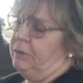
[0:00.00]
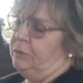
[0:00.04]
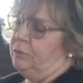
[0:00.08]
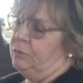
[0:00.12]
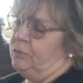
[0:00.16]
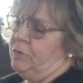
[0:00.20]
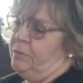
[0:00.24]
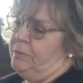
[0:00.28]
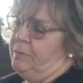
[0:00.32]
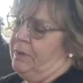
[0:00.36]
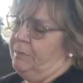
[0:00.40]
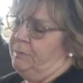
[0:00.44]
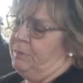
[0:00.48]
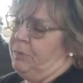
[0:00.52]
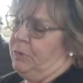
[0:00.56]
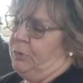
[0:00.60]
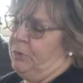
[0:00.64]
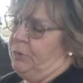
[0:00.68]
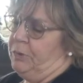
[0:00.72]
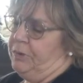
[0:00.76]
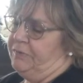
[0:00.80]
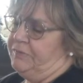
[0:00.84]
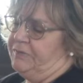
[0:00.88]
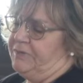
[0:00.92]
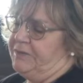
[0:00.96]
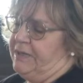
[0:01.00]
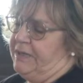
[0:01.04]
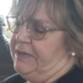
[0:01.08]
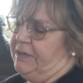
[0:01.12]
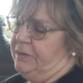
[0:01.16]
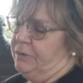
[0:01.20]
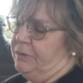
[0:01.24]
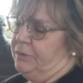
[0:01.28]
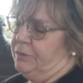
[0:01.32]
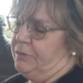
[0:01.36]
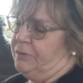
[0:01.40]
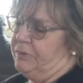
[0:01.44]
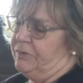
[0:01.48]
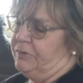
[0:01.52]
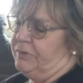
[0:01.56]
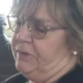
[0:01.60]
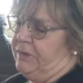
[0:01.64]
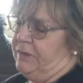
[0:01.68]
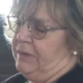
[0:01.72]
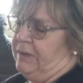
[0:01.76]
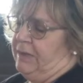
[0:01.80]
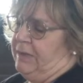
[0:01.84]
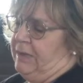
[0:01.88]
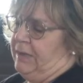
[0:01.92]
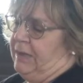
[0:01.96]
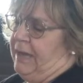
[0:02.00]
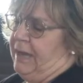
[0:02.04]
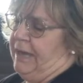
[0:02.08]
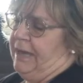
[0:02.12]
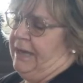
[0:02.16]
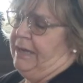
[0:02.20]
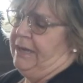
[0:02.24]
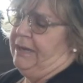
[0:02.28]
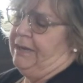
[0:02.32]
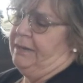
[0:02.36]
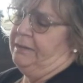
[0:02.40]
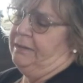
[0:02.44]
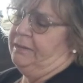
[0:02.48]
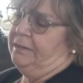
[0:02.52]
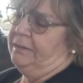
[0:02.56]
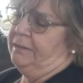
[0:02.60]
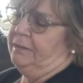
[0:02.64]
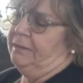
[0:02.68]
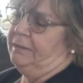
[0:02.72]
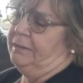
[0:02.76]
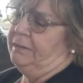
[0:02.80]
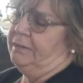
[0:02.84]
trim up your Griff's ears and